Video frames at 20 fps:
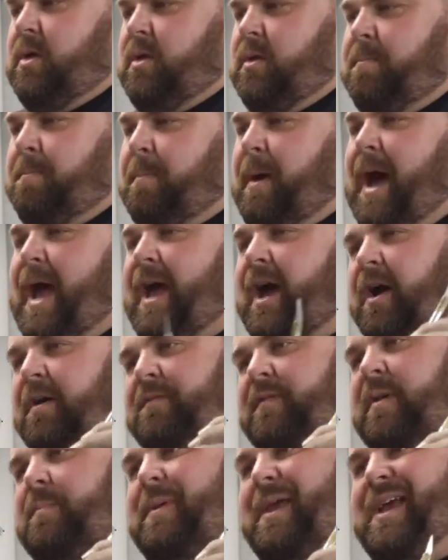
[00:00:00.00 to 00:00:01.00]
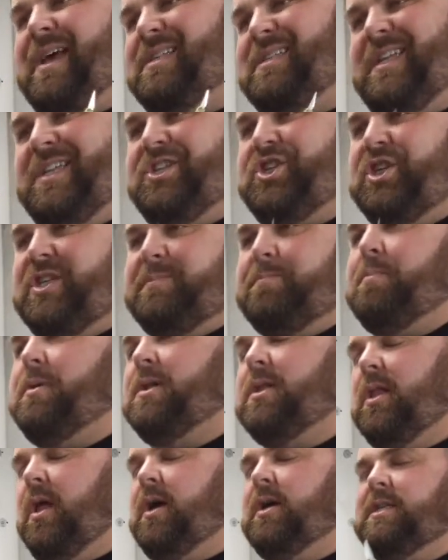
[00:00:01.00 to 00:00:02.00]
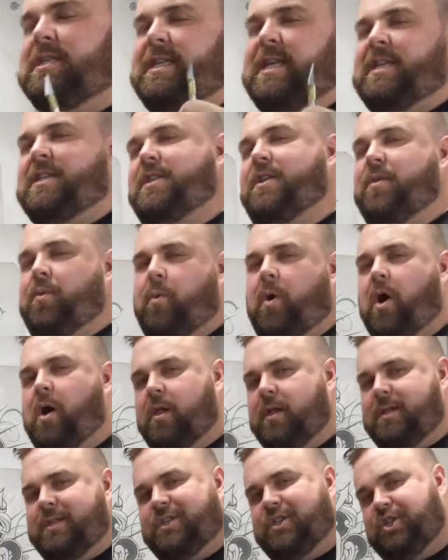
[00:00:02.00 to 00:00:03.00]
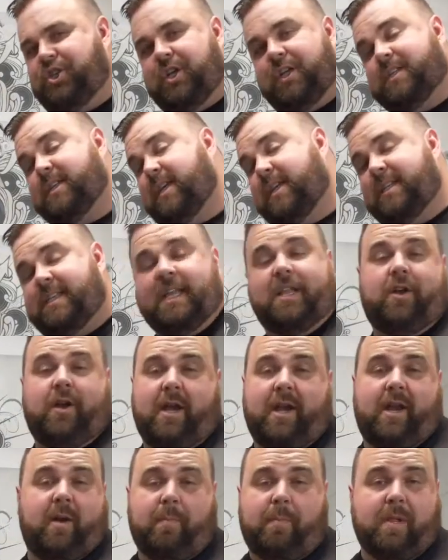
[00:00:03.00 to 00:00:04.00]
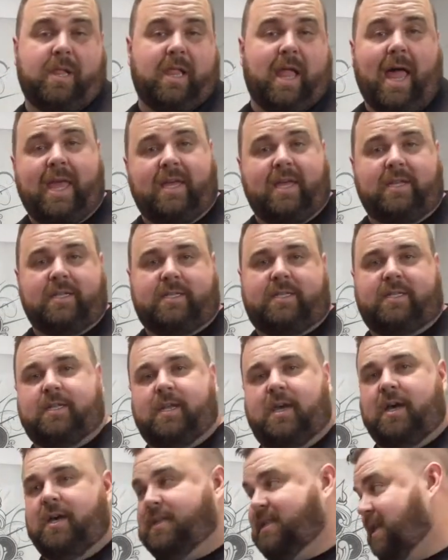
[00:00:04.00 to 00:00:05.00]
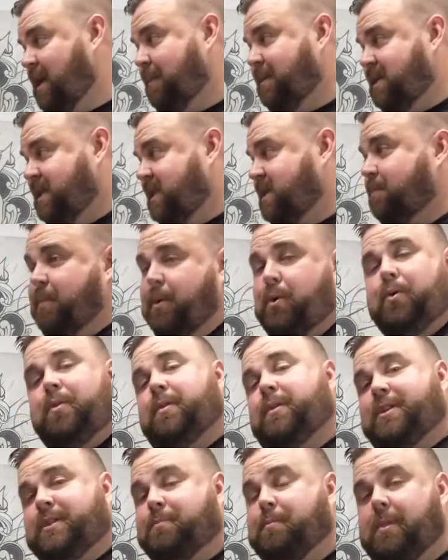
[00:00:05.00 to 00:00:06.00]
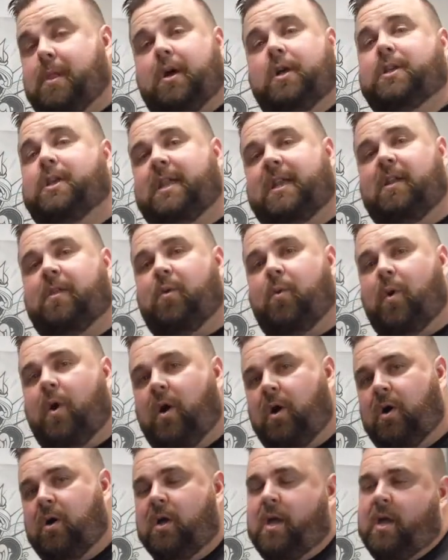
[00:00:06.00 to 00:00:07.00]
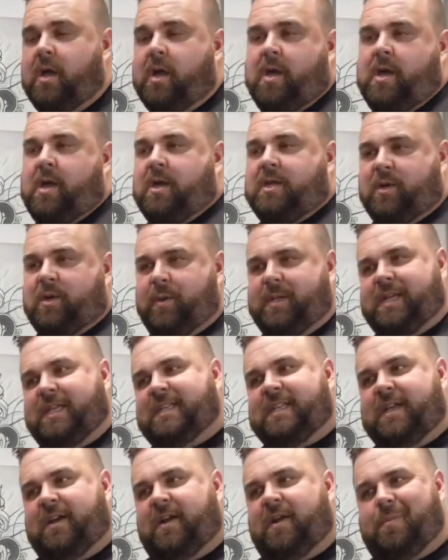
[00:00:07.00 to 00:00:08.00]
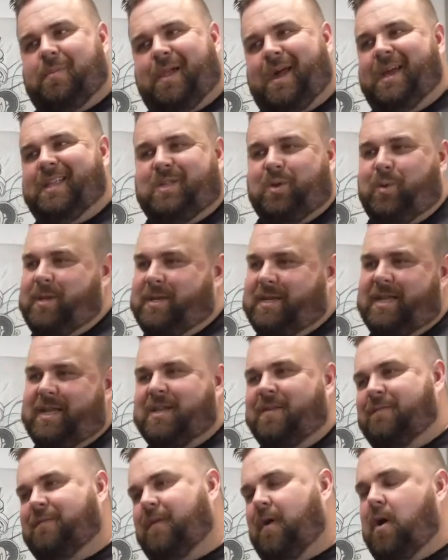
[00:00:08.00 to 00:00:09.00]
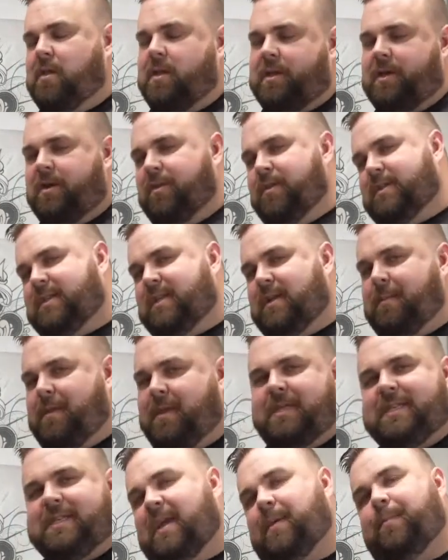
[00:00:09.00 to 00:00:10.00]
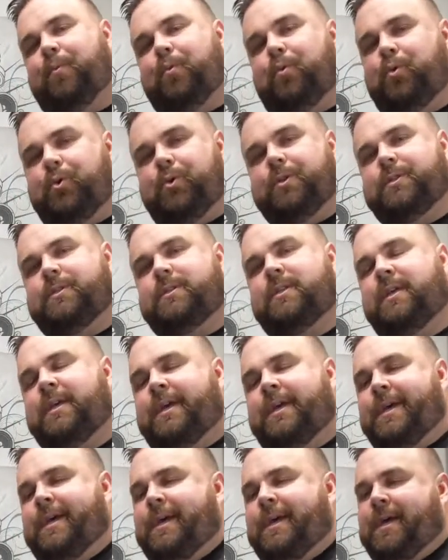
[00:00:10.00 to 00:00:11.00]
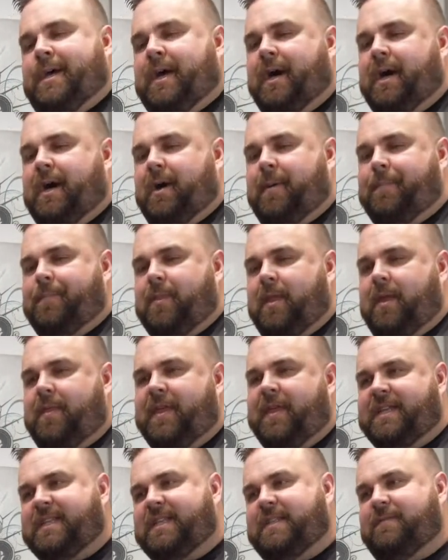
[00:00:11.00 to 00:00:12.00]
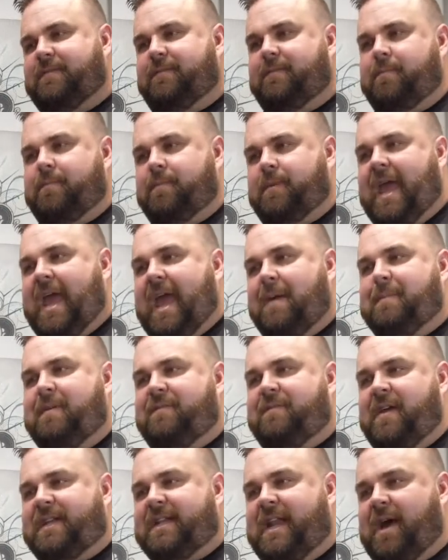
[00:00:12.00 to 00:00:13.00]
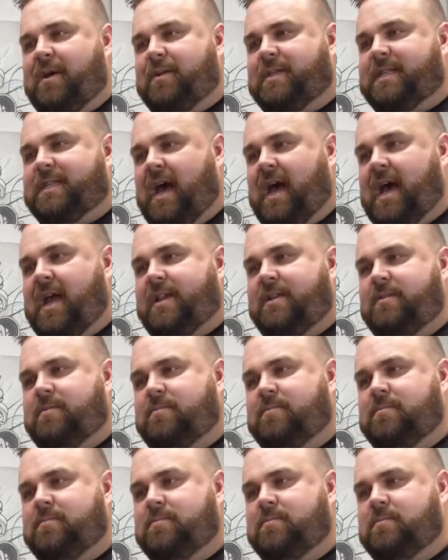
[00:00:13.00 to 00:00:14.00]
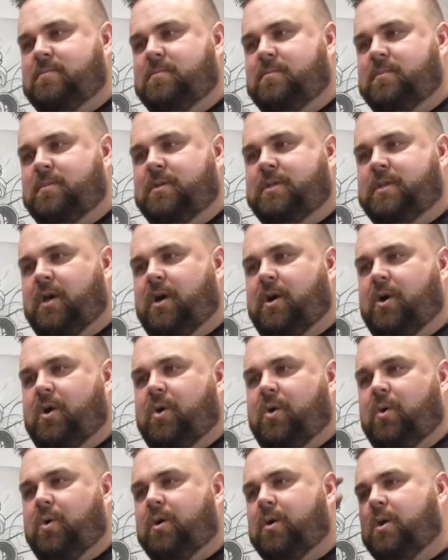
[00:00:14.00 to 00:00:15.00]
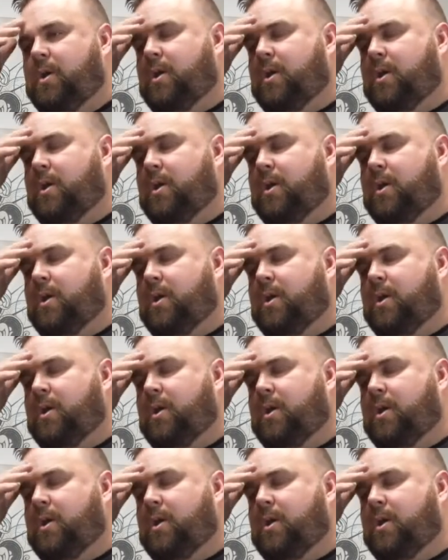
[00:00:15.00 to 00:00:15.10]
My oven, because it just plugs into the wall, is just considered an appliance. Same as this booth, just plugged into the wall. So it's considered an appliance, so it doesn't fall under some of the same rules. This can't be vented outside, so